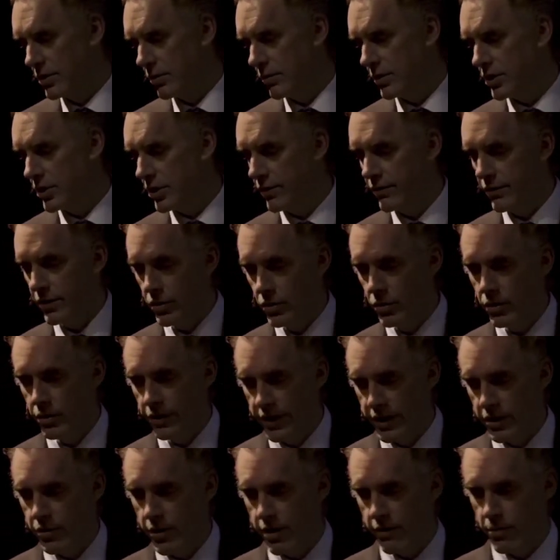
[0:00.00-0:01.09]
as you achieve a goal,
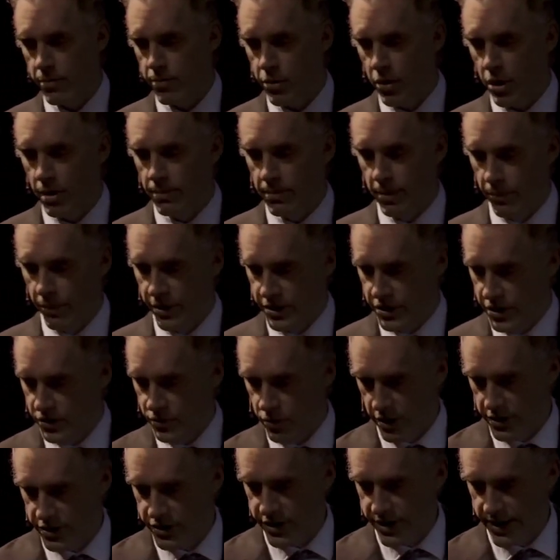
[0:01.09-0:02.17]
then you have a problem, which is
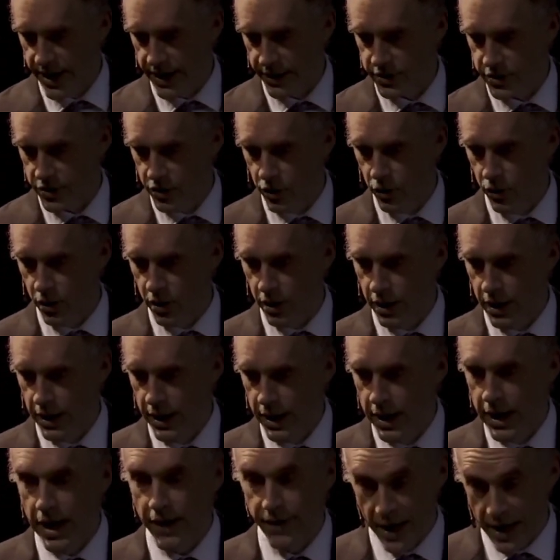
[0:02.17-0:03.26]
what's the next goal.
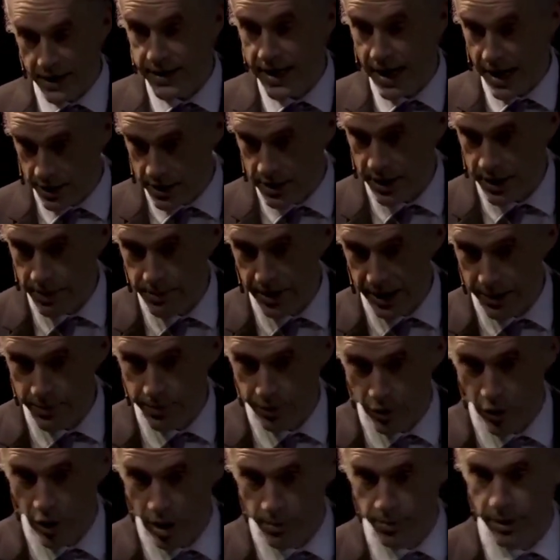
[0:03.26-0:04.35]
And that's actually a big
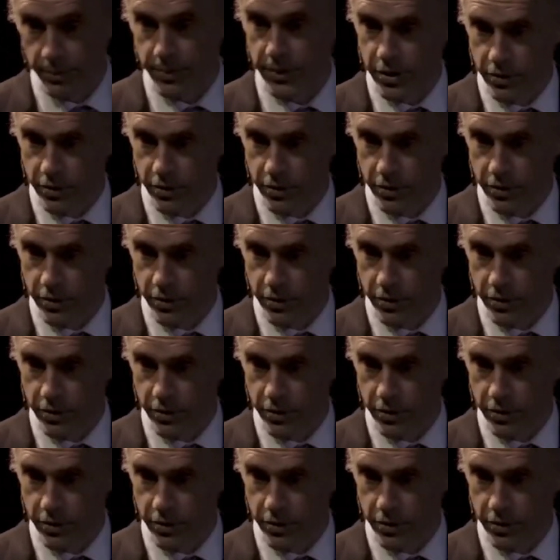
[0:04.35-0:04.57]
problem.